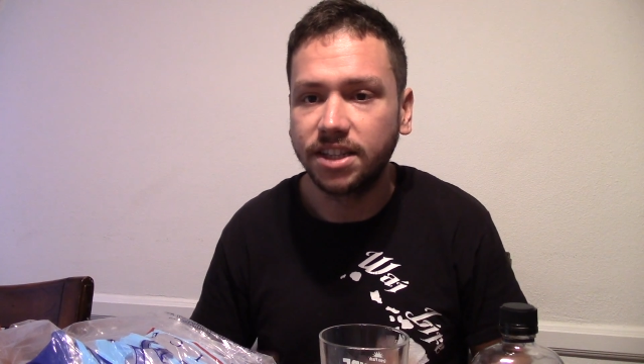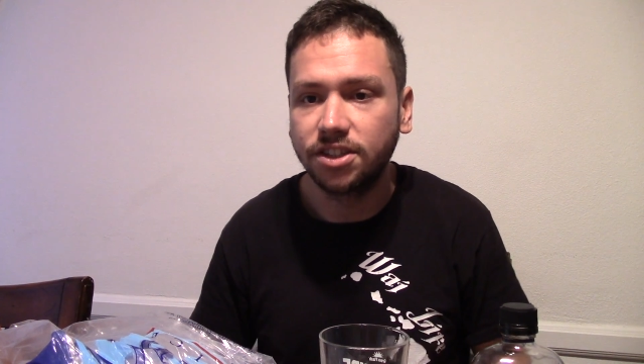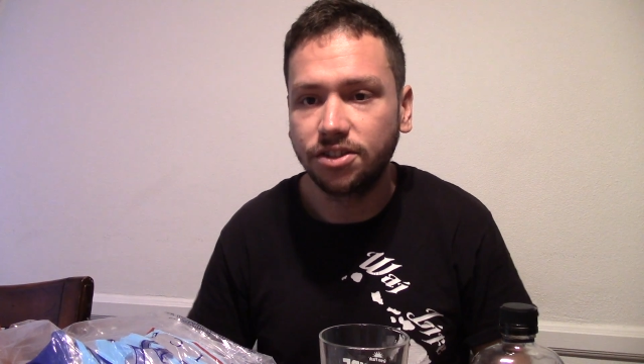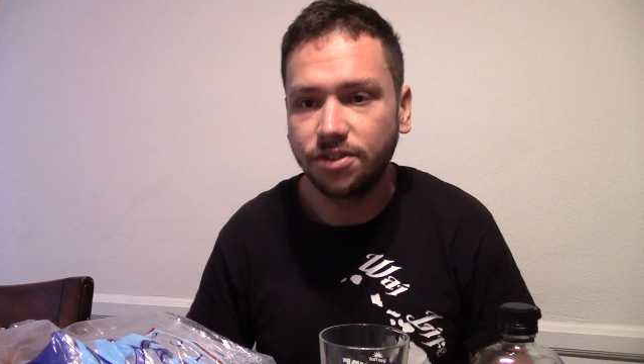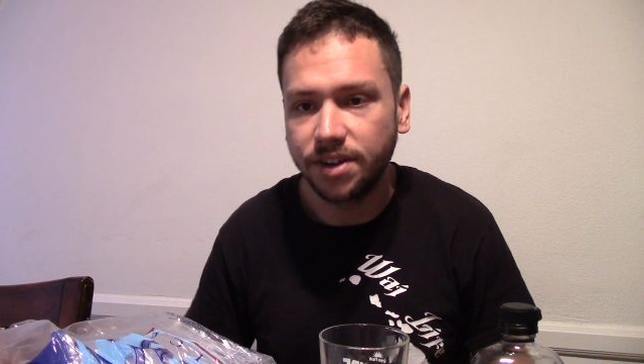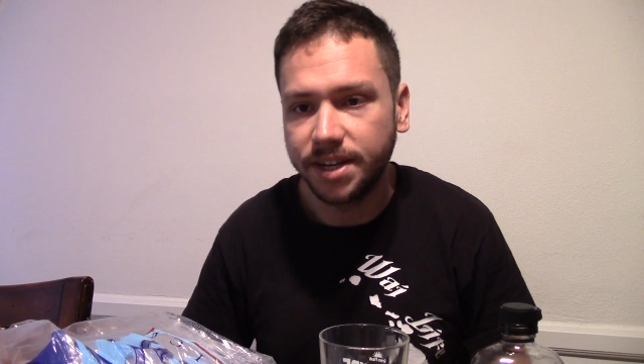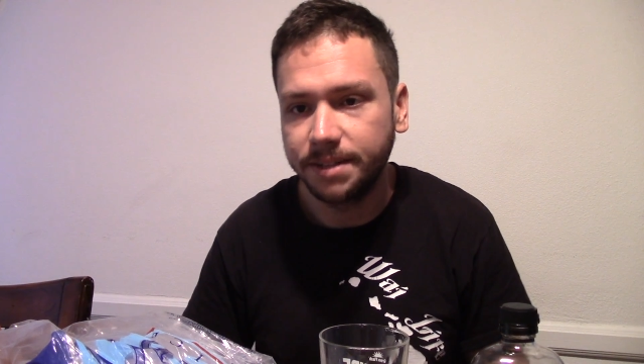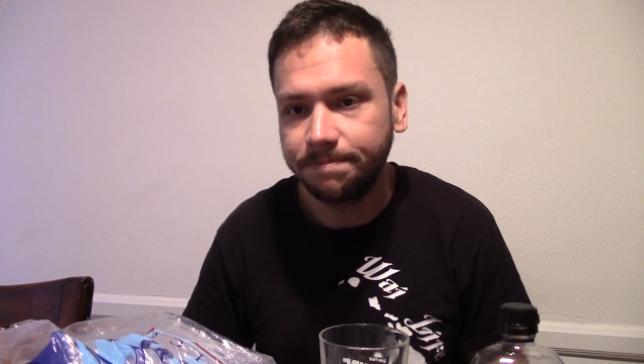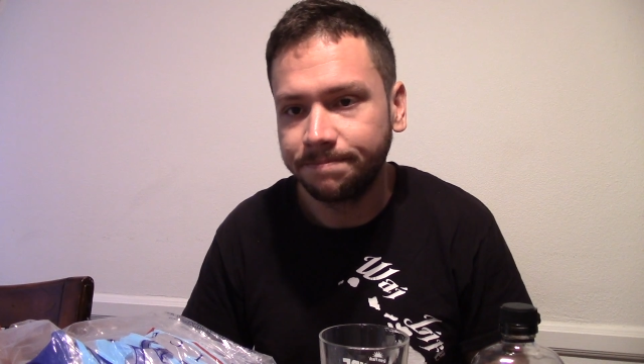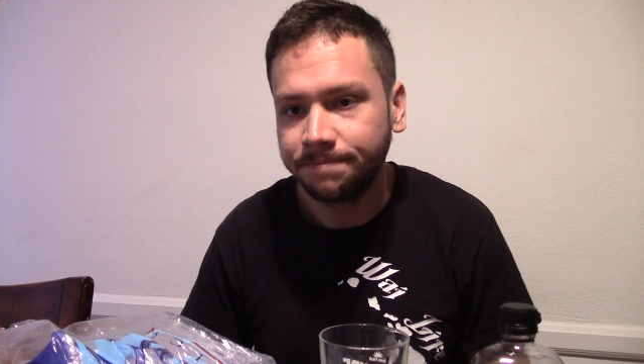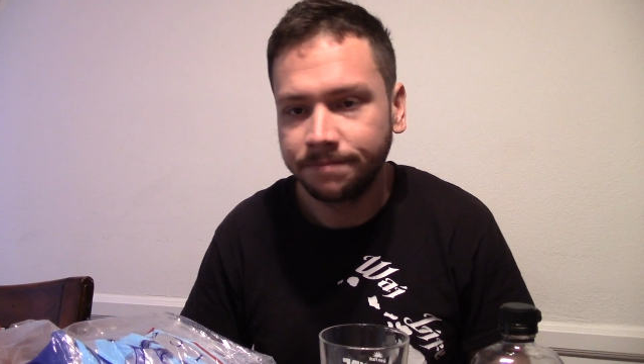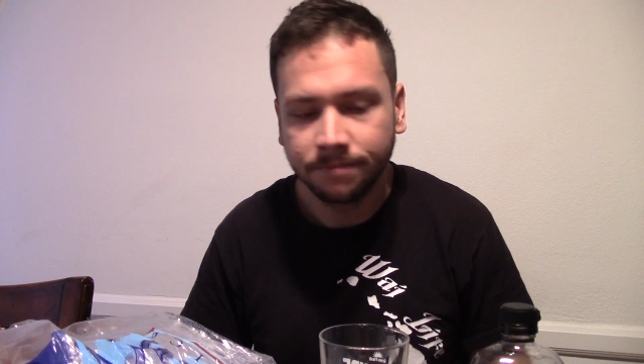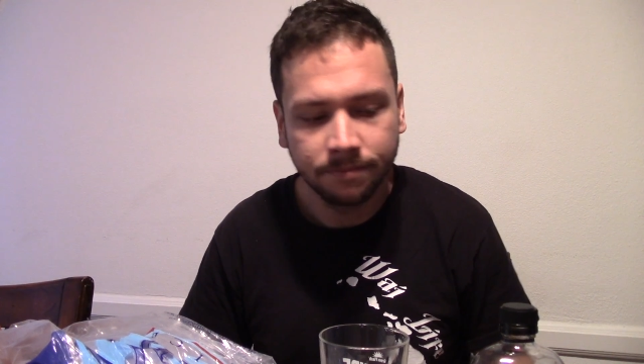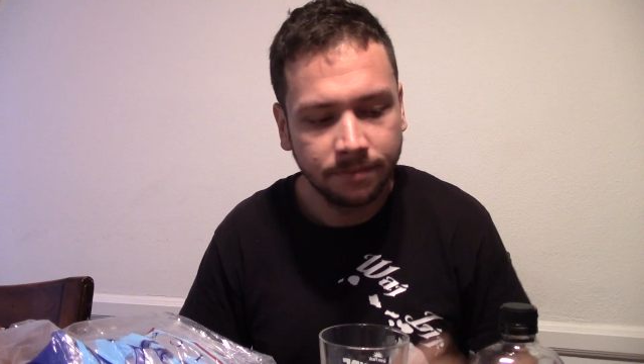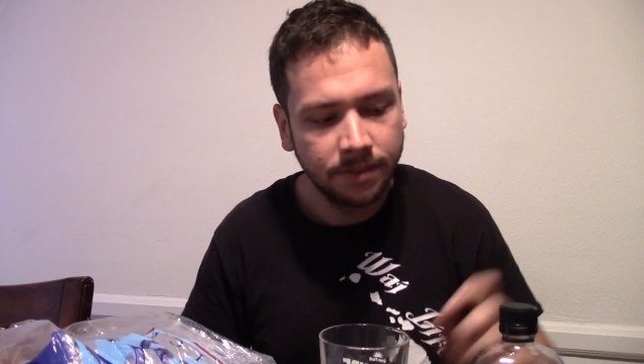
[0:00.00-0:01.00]
straight,
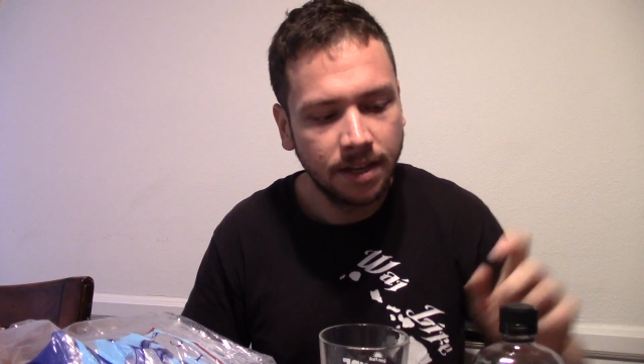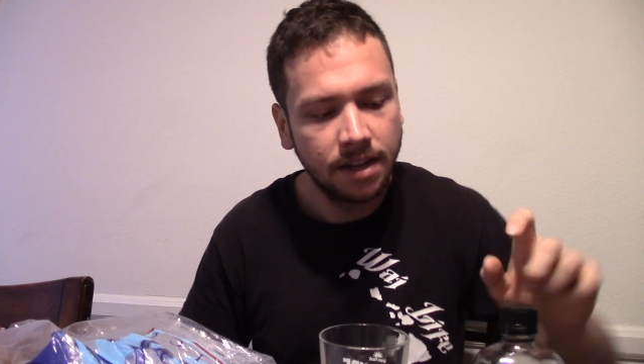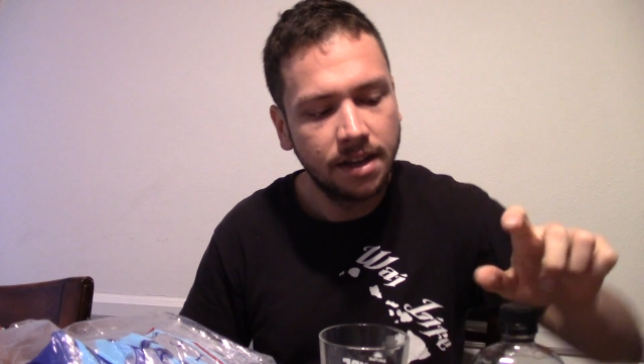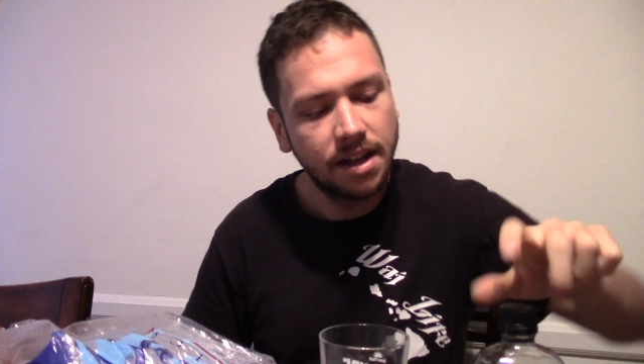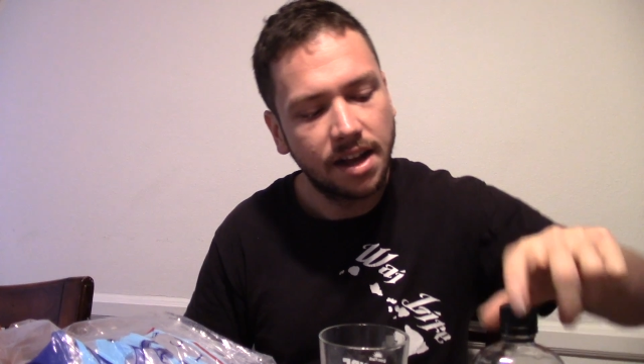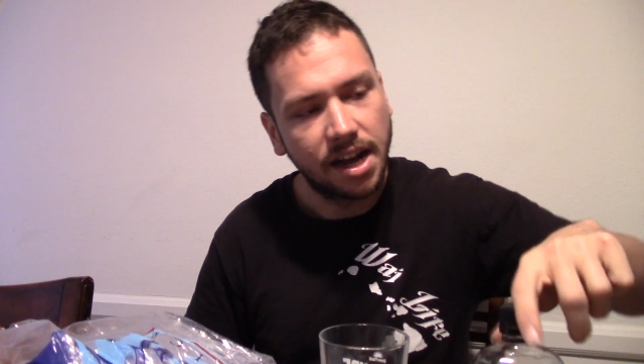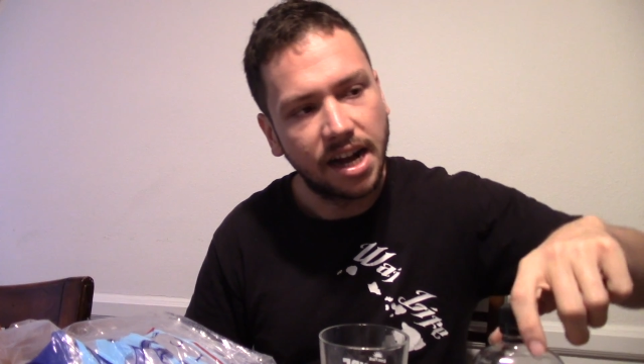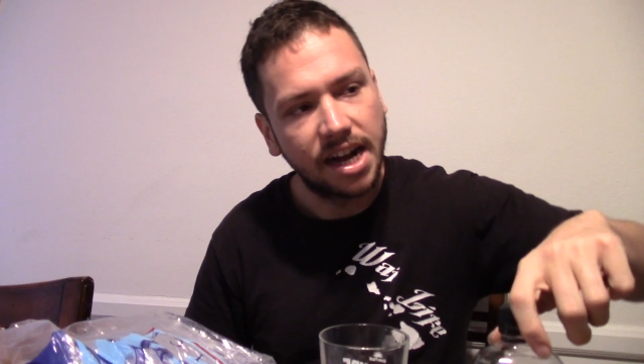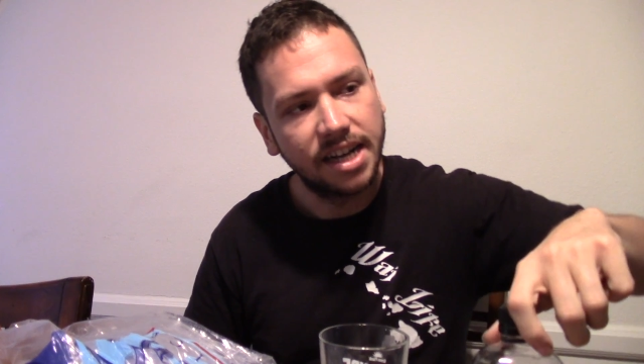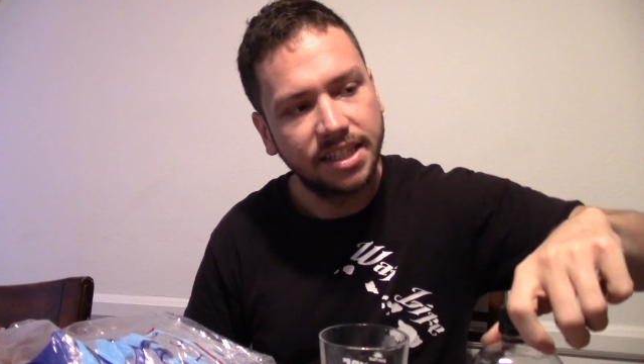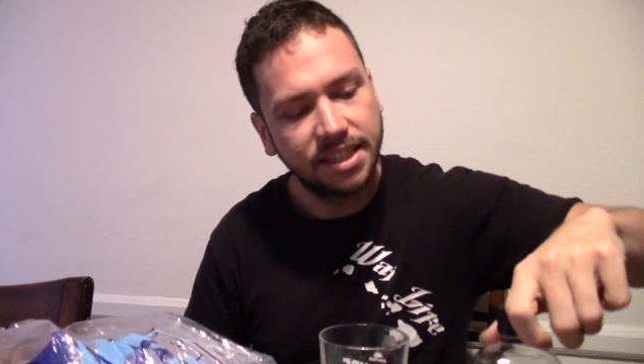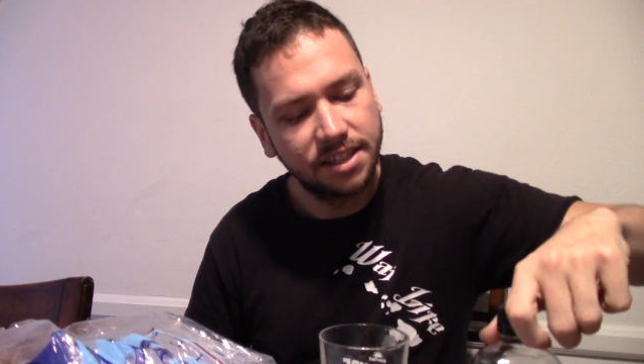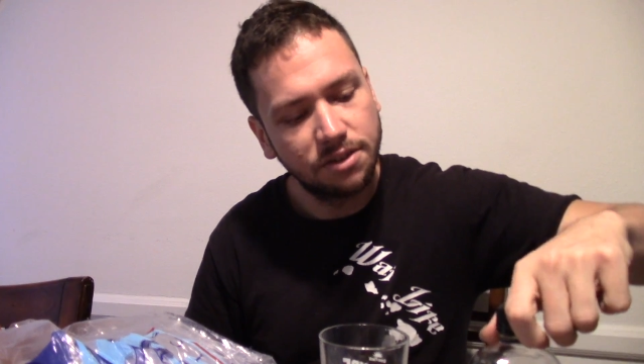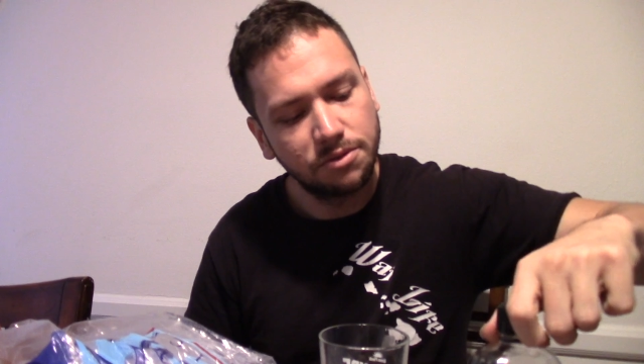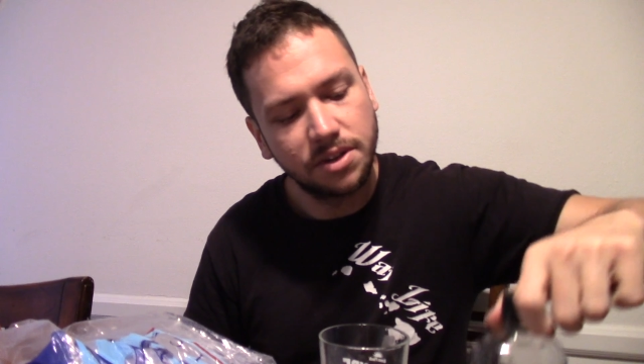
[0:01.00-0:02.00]
I
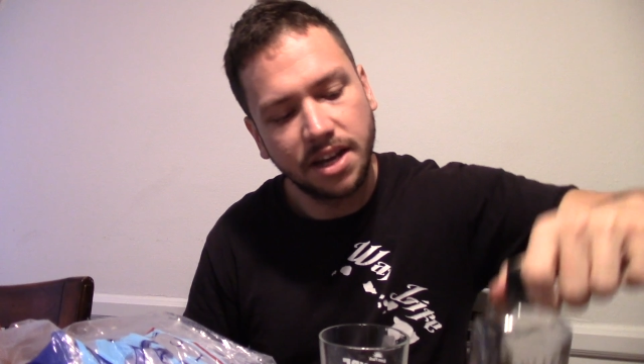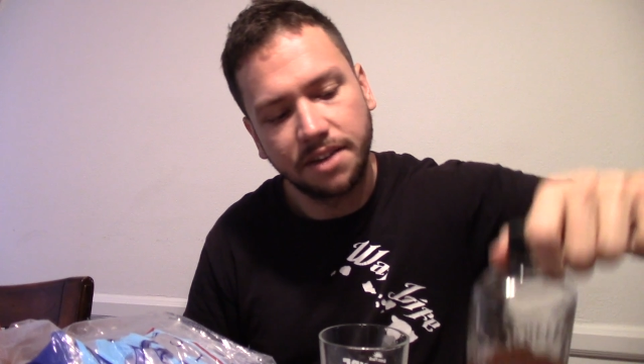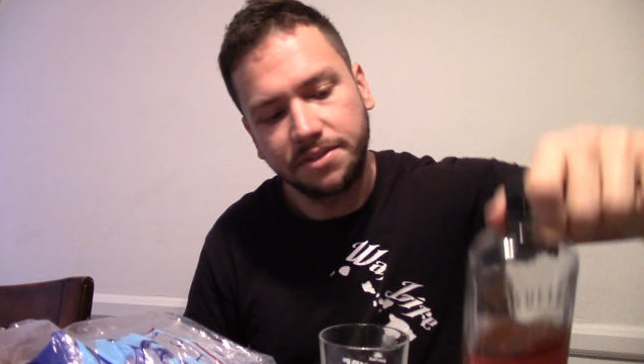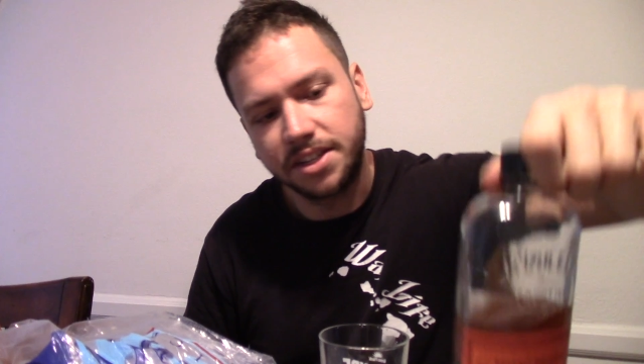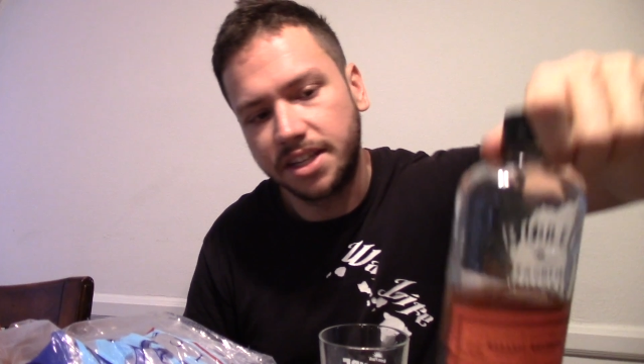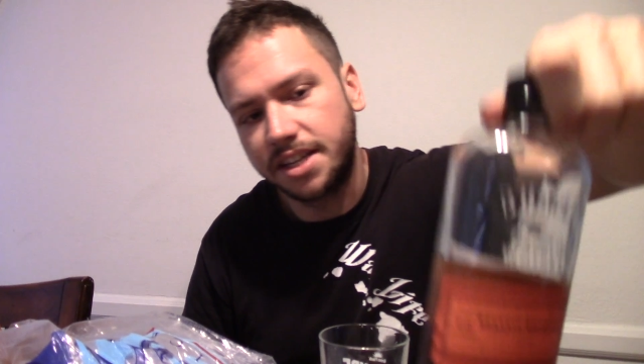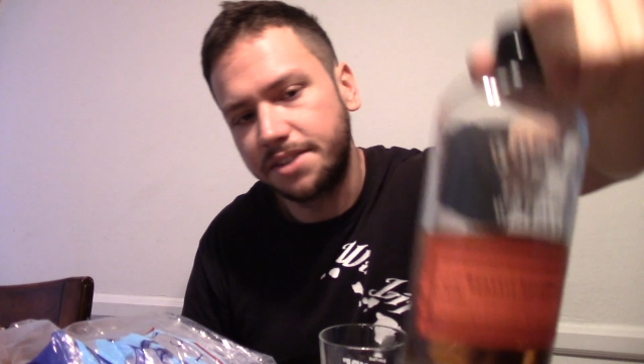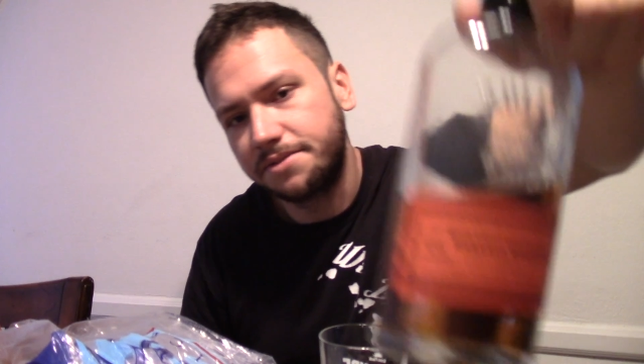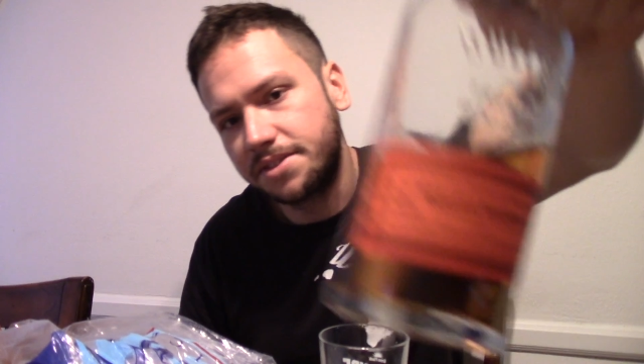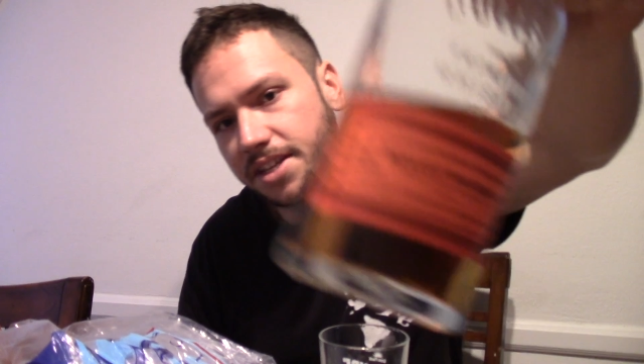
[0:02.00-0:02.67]
still would have to give